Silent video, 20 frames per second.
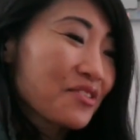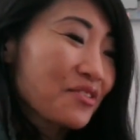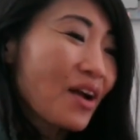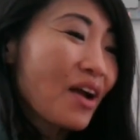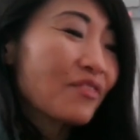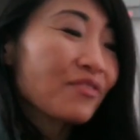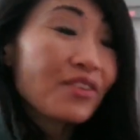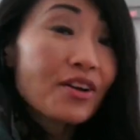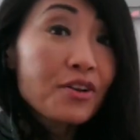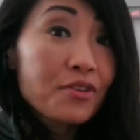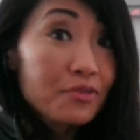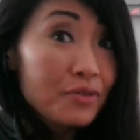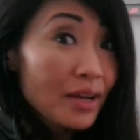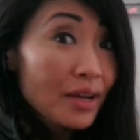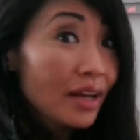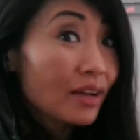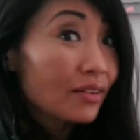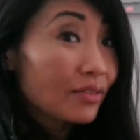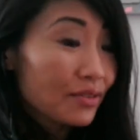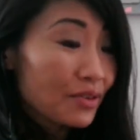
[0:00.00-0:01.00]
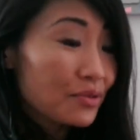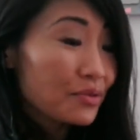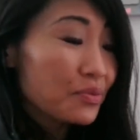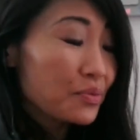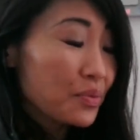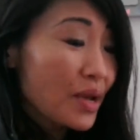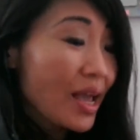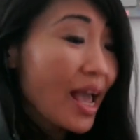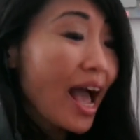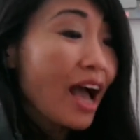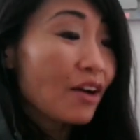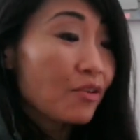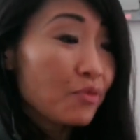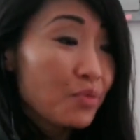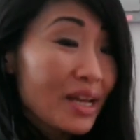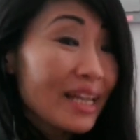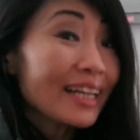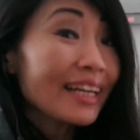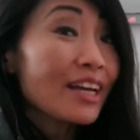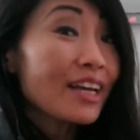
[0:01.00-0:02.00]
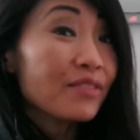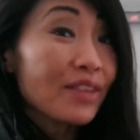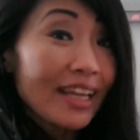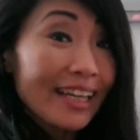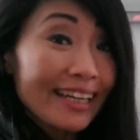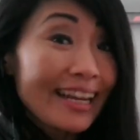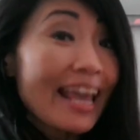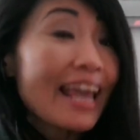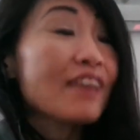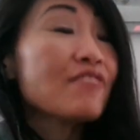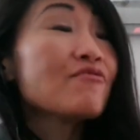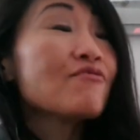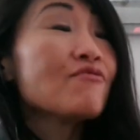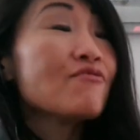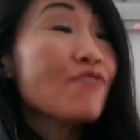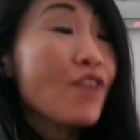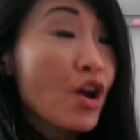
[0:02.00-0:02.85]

We live in a